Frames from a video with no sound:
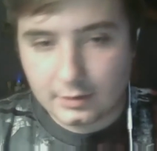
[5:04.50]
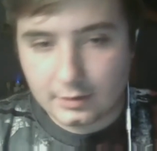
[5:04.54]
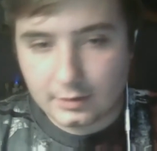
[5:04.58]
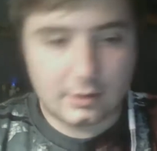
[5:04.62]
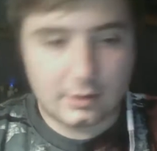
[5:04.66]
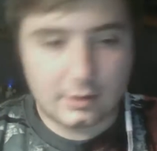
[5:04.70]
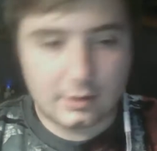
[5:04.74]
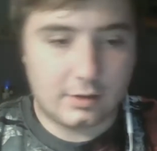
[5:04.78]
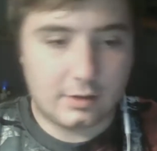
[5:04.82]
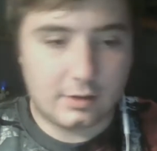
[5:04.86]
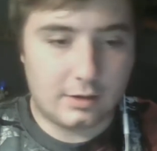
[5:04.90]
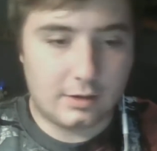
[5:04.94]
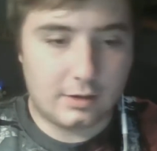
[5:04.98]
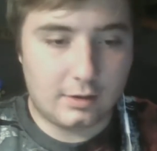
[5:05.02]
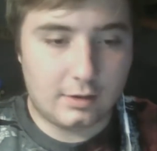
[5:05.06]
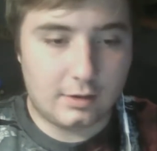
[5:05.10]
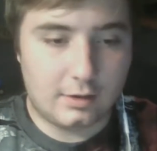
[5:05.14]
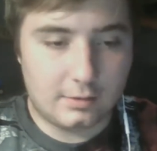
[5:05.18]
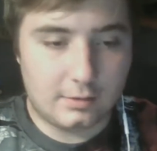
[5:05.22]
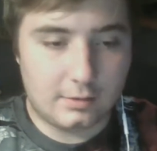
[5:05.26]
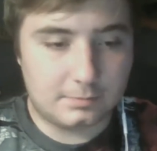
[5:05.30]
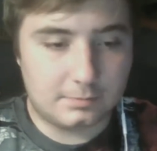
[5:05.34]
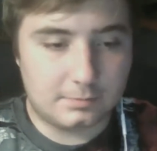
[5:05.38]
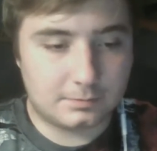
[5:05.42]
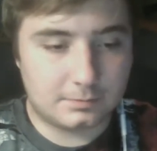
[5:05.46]

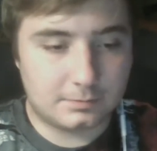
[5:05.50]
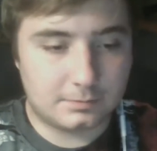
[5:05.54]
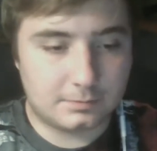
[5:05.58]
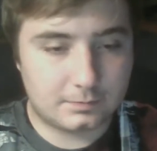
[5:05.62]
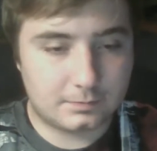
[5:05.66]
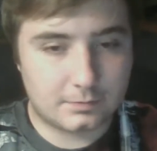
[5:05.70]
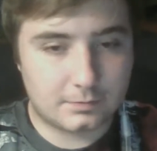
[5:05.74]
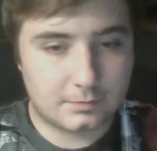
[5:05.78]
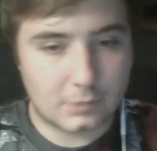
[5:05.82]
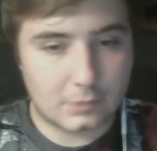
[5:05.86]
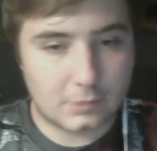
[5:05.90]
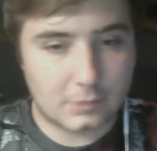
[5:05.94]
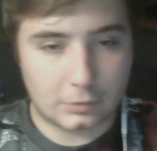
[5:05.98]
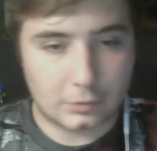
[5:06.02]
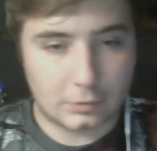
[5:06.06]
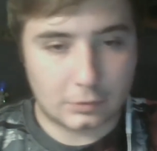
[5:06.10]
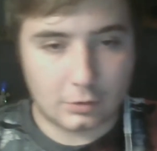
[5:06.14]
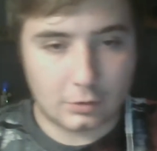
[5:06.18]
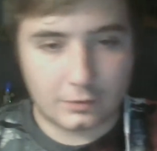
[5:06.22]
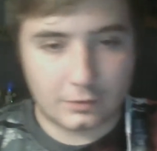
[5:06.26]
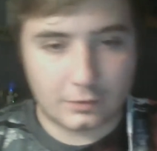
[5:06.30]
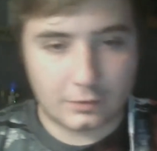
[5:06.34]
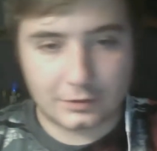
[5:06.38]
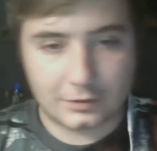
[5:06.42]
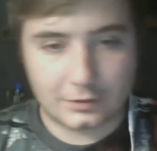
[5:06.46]
Don't know
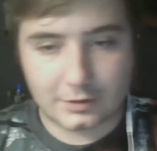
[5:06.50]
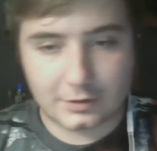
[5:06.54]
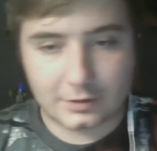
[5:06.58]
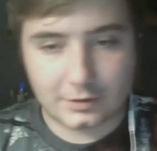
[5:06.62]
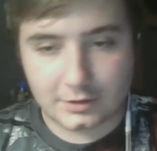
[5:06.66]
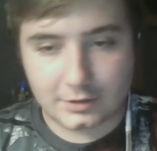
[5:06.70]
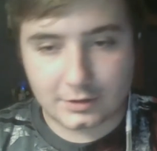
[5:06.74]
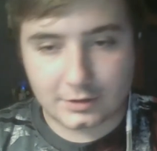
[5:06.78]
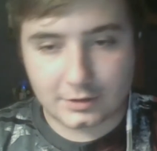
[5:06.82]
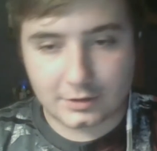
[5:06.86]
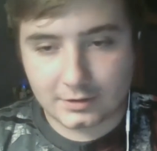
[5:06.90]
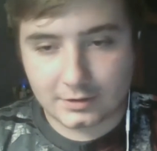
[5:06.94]
if he's gonna